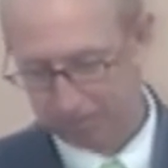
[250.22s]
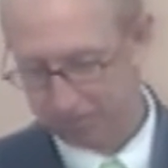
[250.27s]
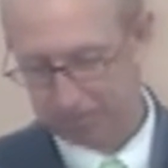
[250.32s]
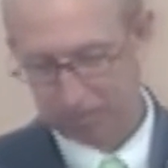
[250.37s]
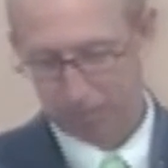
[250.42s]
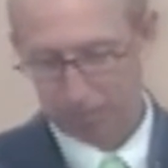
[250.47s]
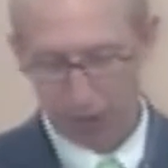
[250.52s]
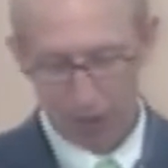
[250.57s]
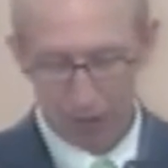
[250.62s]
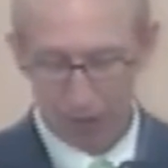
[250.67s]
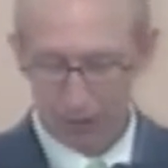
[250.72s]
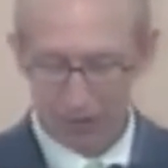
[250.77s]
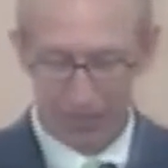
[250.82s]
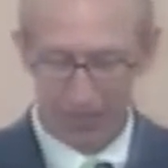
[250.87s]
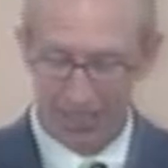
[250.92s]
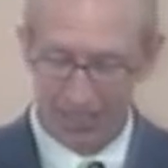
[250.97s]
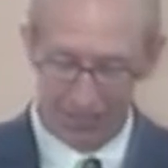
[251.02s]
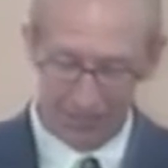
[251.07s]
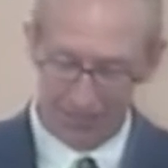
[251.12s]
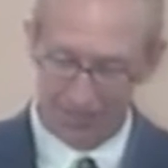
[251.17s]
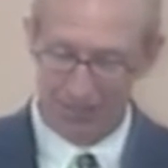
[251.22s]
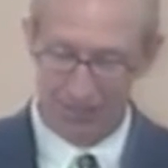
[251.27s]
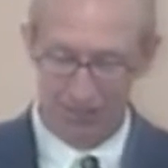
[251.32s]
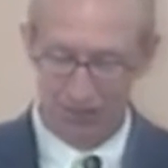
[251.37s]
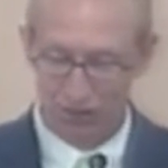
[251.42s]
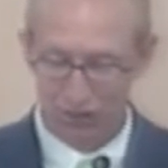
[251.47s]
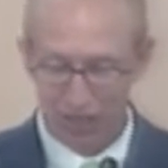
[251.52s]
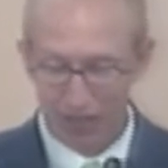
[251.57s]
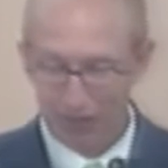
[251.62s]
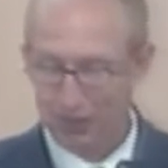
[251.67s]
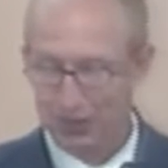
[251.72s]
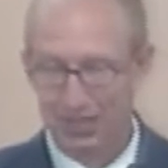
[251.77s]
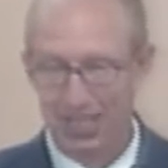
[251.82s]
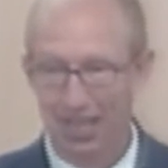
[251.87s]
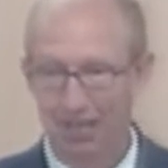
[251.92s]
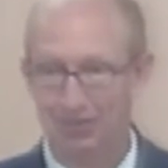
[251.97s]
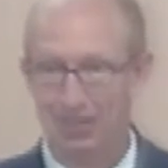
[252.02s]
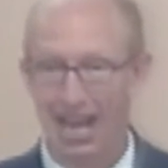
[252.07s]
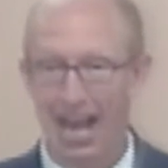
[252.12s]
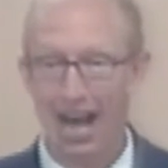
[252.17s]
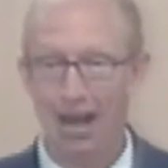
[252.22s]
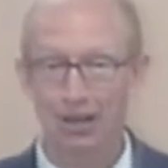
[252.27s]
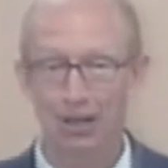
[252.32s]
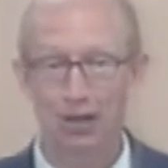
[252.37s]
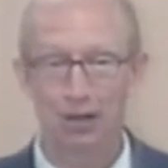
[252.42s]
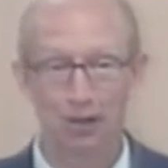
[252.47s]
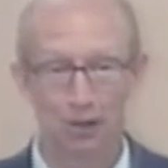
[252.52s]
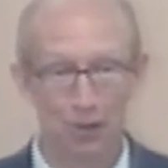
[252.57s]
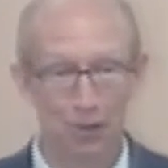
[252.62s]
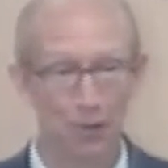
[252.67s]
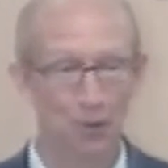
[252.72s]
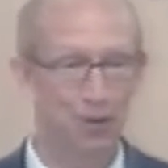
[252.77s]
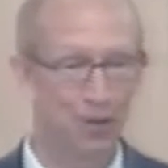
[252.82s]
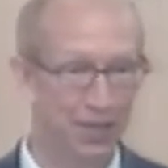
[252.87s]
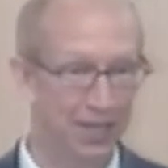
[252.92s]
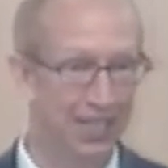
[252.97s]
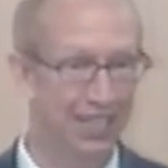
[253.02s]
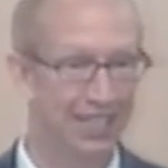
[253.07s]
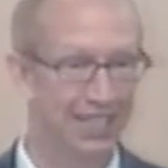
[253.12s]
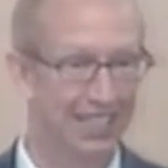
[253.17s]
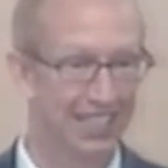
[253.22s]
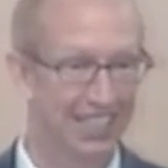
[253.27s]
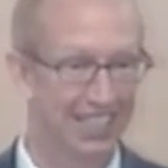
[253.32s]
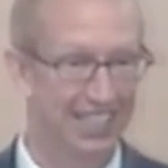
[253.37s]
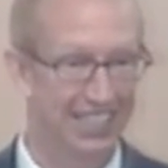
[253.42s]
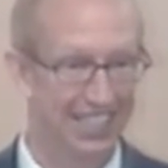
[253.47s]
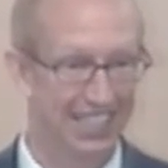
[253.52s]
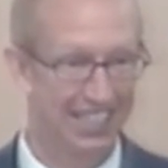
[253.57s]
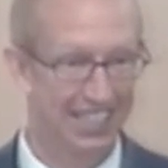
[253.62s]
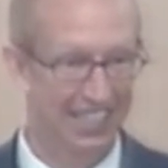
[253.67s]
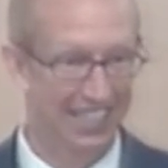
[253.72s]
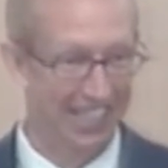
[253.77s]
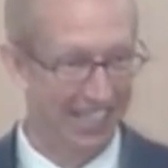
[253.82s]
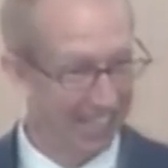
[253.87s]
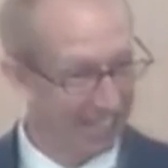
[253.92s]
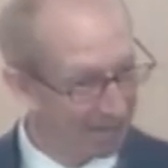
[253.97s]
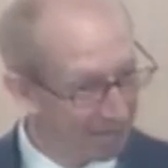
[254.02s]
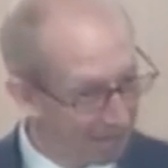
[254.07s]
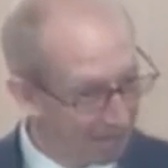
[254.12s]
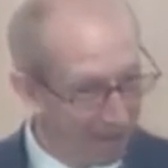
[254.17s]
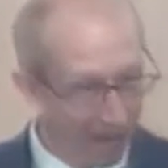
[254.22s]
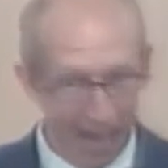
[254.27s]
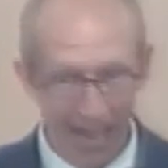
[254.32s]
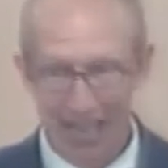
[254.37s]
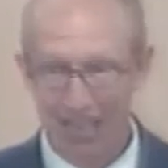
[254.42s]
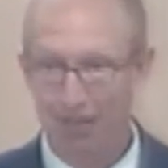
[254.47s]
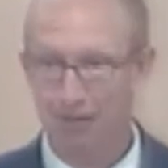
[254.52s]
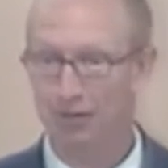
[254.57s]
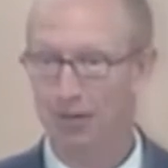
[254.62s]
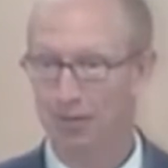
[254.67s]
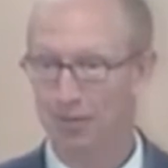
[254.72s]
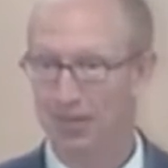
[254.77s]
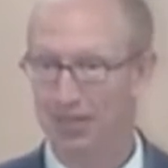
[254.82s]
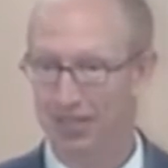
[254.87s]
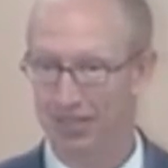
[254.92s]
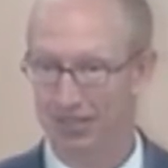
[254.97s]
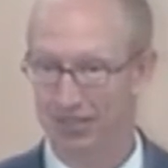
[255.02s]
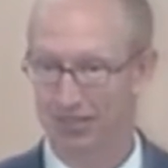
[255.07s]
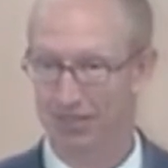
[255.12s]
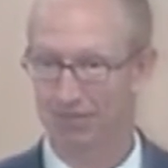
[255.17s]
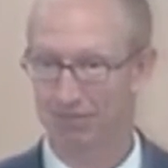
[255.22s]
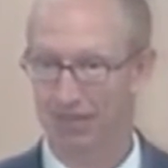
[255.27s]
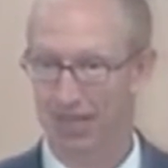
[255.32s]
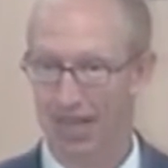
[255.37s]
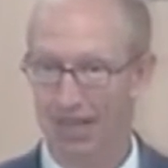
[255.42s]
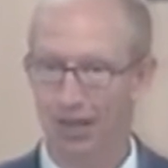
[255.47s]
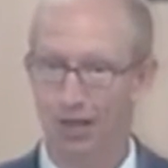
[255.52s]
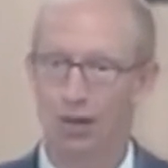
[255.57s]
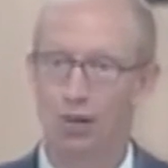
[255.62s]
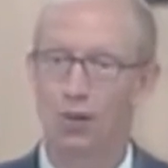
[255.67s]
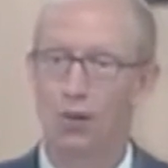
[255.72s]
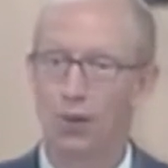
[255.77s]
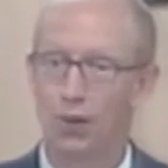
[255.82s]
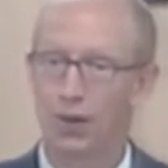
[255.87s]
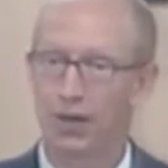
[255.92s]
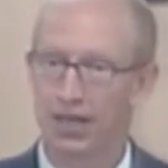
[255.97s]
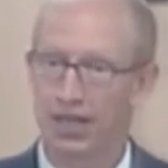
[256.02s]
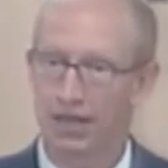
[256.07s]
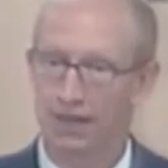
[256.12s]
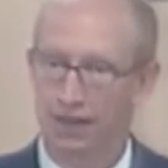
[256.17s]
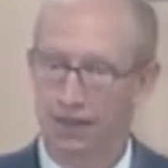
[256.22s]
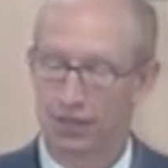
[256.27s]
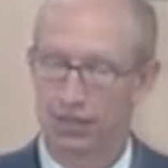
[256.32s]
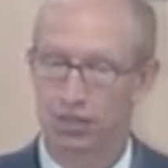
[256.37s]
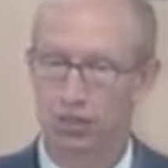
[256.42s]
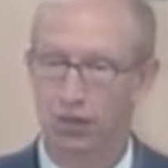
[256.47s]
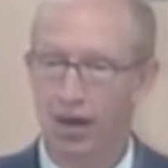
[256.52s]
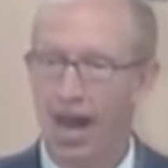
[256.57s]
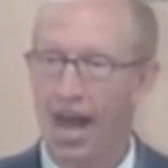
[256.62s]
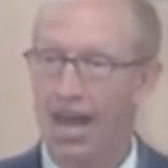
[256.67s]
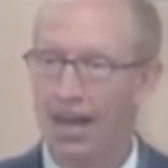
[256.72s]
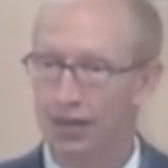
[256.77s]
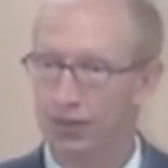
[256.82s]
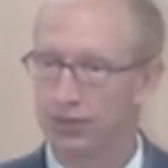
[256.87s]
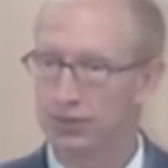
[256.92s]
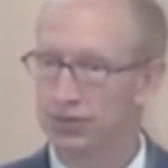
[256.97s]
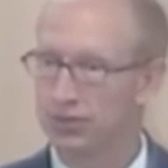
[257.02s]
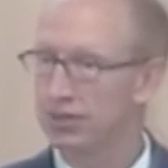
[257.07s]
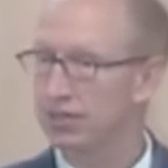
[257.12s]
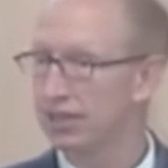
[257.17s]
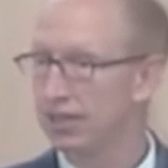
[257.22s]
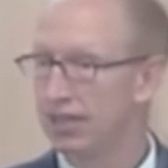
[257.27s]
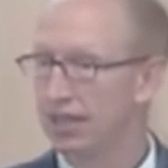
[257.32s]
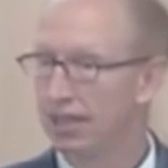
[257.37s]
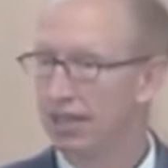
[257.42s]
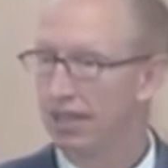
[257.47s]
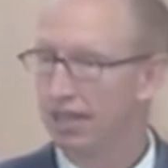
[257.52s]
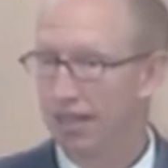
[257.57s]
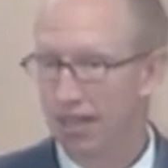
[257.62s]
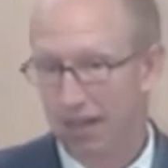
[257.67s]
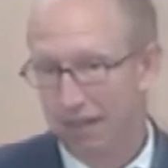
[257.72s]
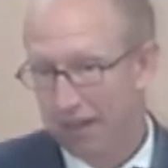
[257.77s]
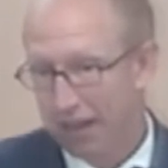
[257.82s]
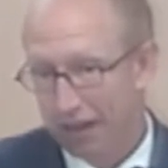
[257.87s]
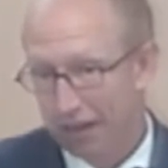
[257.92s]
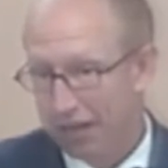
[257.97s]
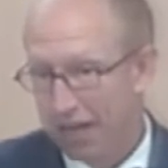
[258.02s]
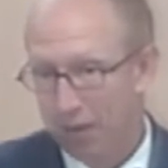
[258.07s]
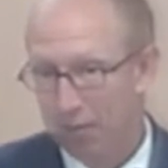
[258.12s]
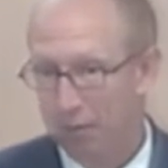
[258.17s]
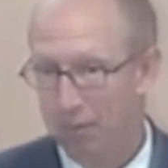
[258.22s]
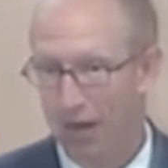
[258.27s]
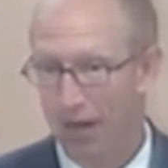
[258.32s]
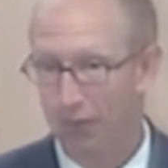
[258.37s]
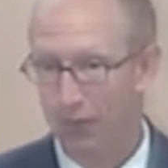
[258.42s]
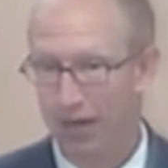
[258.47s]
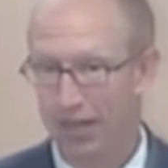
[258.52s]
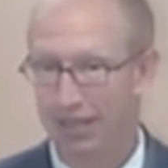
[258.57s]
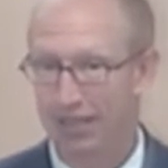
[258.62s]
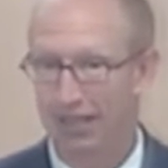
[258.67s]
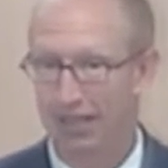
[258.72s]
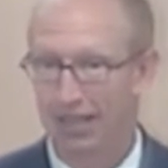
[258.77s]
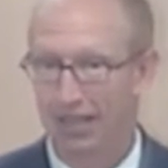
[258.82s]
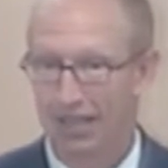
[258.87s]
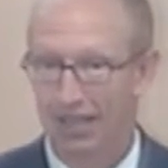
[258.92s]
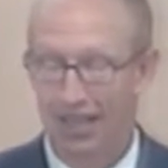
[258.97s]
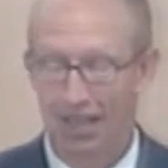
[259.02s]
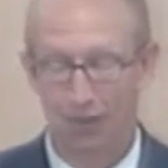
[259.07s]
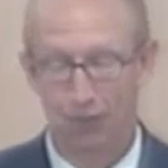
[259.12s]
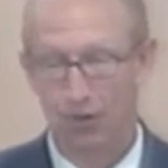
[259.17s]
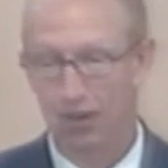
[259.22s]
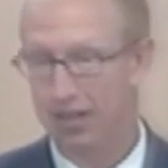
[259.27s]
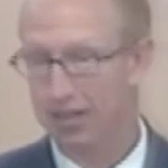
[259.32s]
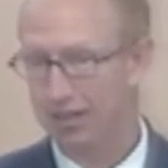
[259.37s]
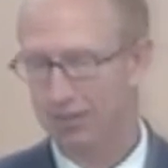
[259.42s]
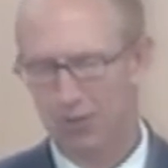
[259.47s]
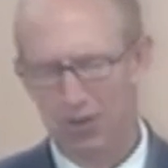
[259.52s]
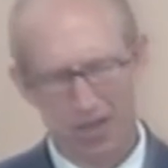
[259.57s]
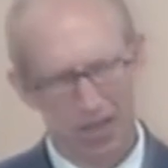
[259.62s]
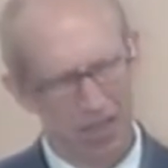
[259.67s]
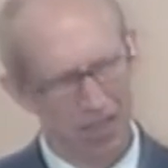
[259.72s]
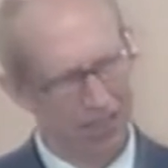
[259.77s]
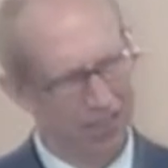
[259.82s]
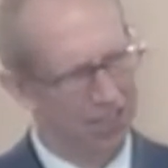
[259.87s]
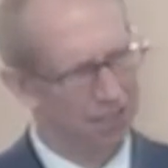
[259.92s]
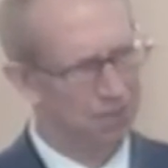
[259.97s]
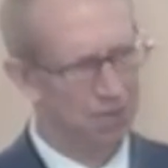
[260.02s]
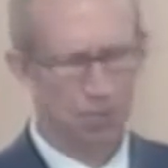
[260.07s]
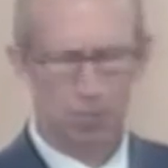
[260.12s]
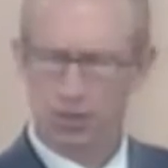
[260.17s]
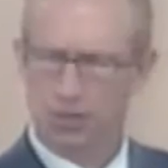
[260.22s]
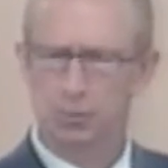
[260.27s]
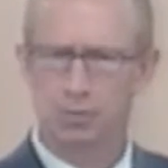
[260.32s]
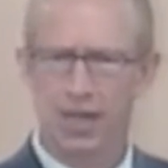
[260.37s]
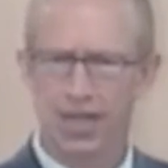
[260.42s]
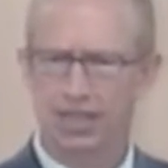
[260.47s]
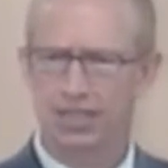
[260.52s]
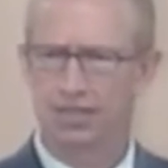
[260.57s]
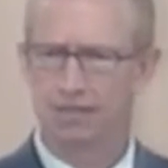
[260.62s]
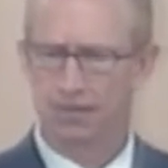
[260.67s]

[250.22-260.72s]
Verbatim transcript: Paul says several times, I glory in my infirmities. I glory in the trials uh, that are coming my way. And what a, what a different perspective.